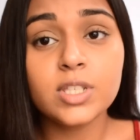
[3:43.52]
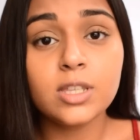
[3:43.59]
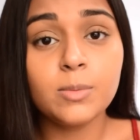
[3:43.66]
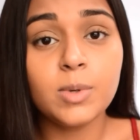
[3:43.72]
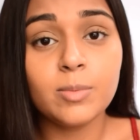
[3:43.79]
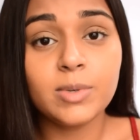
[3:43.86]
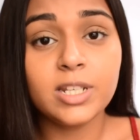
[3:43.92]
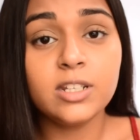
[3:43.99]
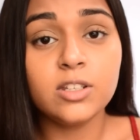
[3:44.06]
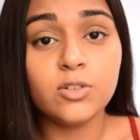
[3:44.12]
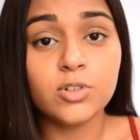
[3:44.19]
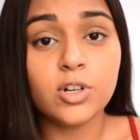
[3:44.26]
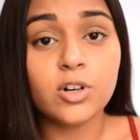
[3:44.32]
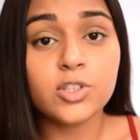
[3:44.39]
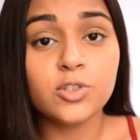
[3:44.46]
the Maybelline New
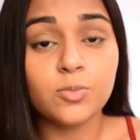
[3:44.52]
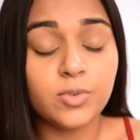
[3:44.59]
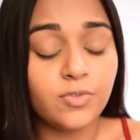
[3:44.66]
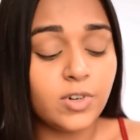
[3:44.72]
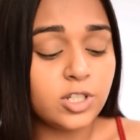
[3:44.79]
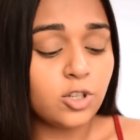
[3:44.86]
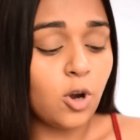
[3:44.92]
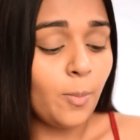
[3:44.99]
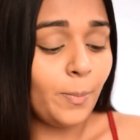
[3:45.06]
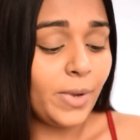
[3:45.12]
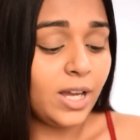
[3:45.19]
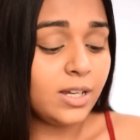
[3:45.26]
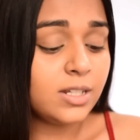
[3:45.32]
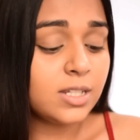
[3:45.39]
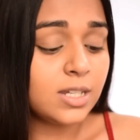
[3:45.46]
York Superfresh
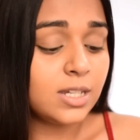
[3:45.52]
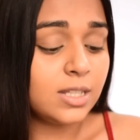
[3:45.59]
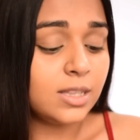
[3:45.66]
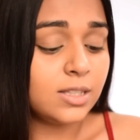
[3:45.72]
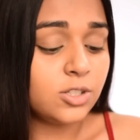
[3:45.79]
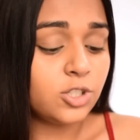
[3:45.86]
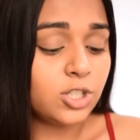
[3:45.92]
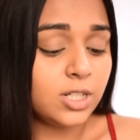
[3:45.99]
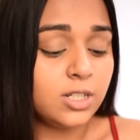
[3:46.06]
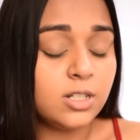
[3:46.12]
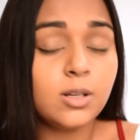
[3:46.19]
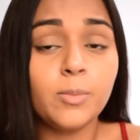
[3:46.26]
Compact in the shade